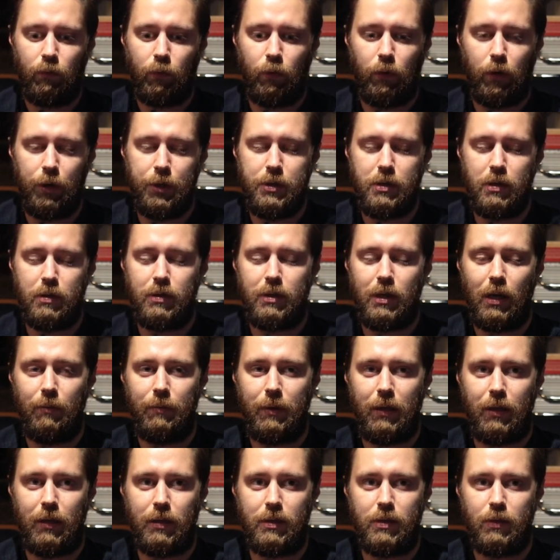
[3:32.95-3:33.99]
well, you didn't tell
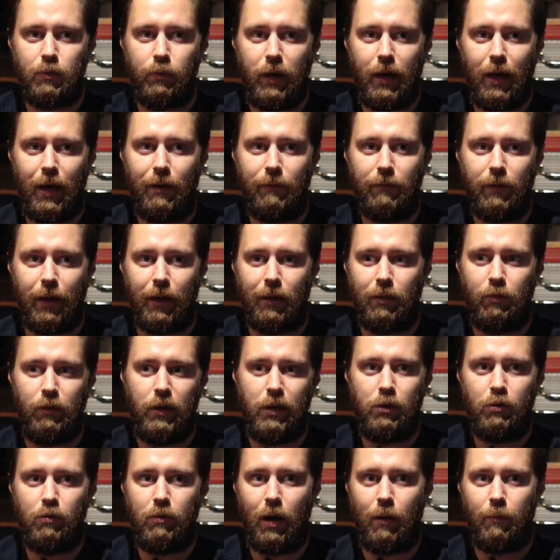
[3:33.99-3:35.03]
me this. We have
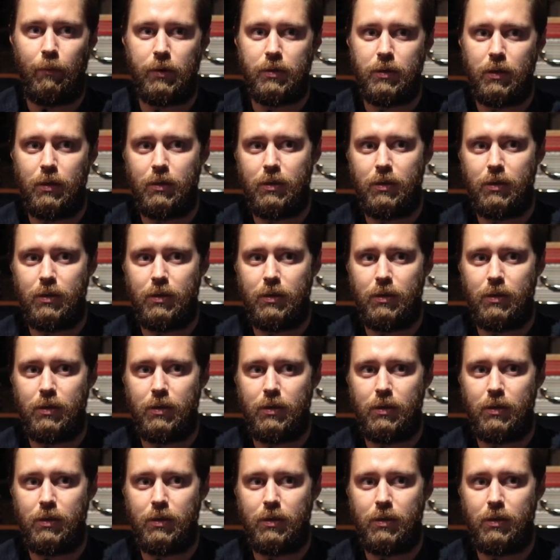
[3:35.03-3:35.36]
3 cucumbers